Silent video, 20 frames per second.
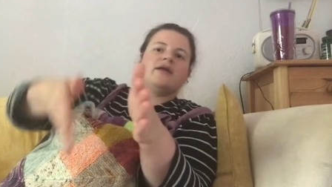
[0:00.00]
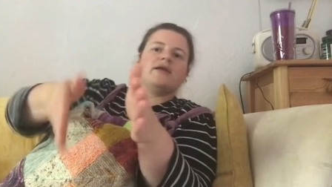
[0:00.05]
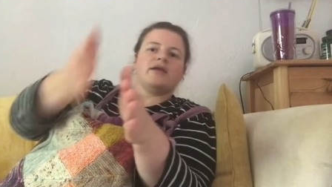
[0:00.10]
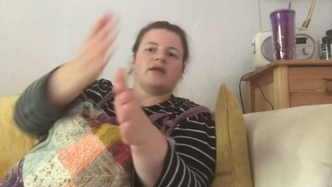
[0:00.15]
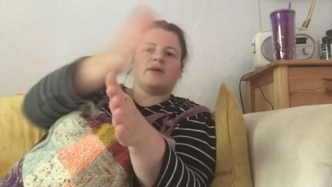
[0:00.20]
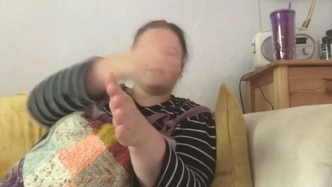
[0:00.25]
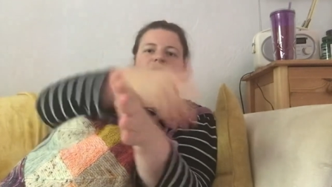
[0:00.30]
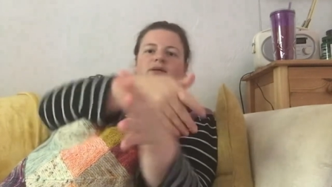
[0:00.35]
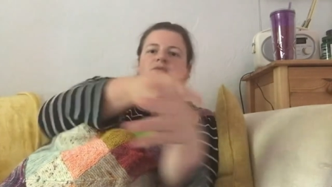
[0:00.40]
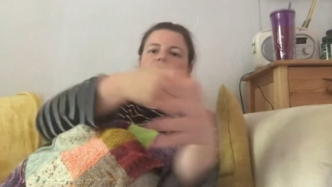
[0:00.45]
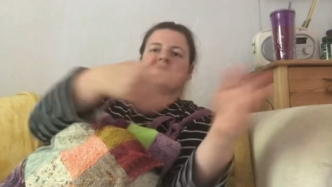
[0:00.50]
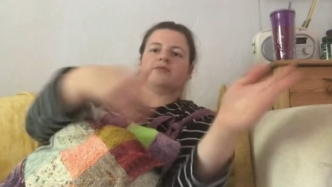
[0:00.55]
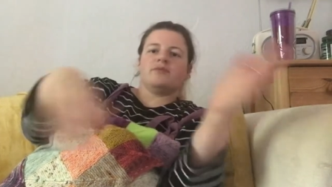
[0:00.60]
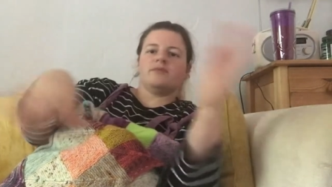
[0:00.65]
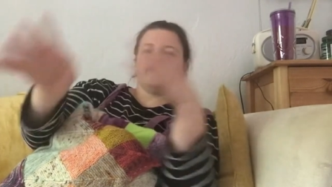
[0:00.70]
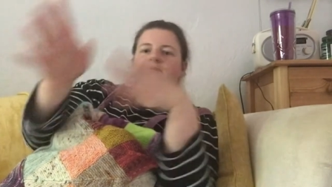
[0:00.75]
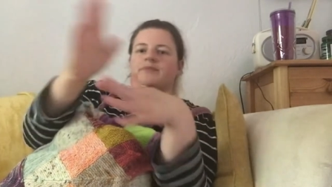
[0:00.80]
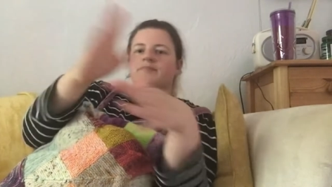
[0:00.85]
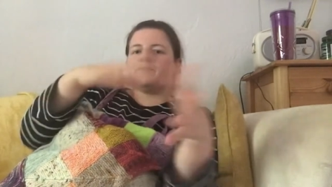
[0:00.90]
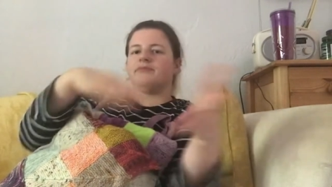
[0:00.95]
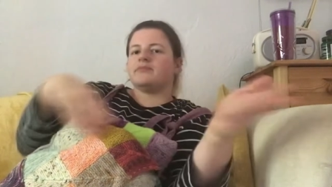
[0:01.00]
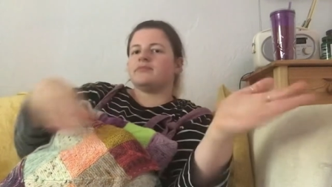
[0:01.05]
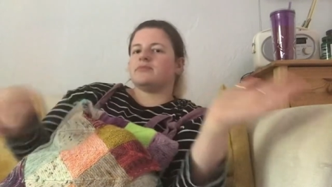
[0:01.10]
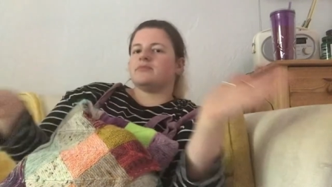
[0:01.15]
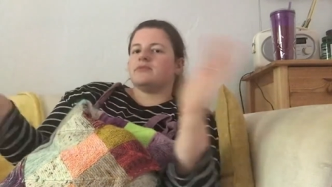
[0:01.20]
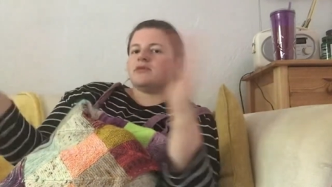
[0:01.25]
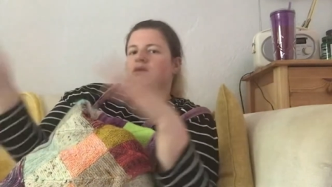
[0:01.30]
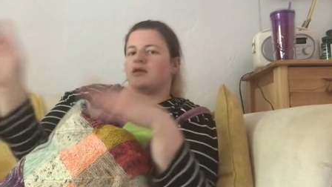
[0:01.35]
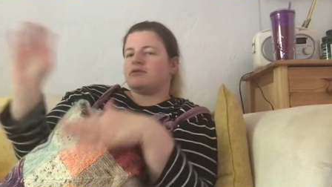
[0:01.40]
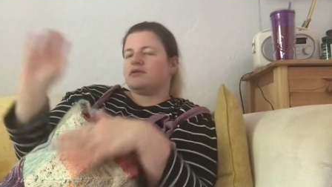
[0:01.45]
you know, it all
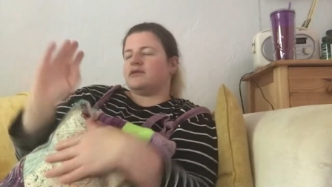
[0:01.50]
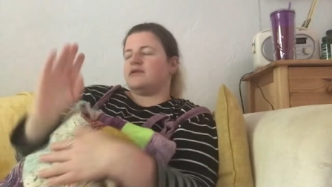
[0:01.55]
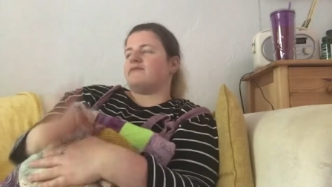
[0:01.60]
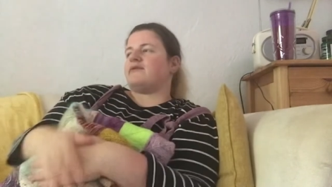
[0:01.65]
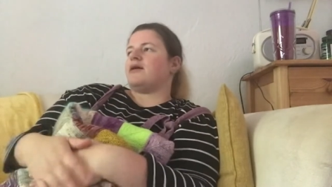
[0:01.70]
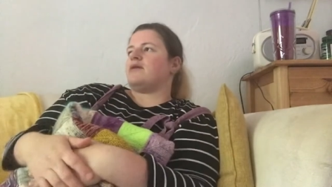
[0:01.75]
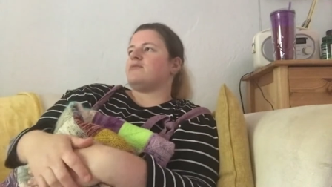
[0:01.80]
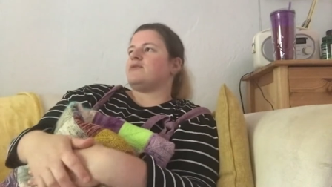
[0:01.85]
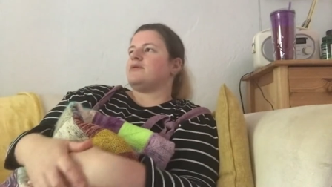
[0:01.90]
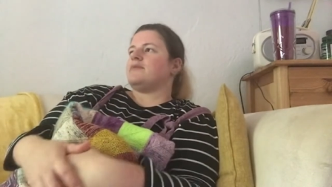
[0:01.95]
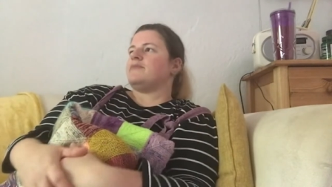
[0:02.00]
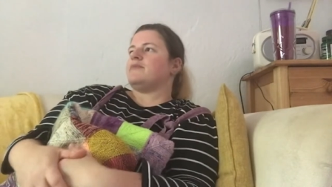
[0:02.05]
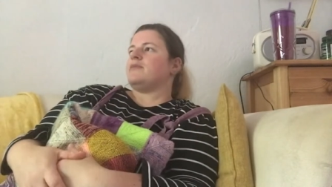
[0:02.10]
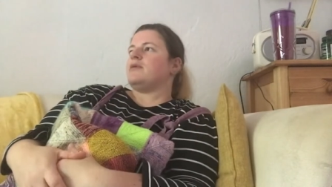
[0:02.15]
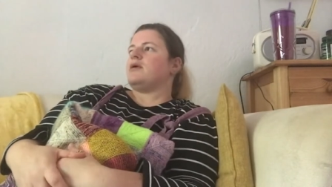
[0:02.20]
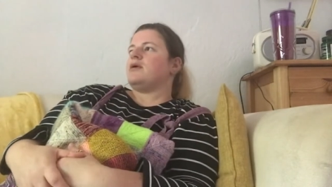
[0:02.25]
dances around.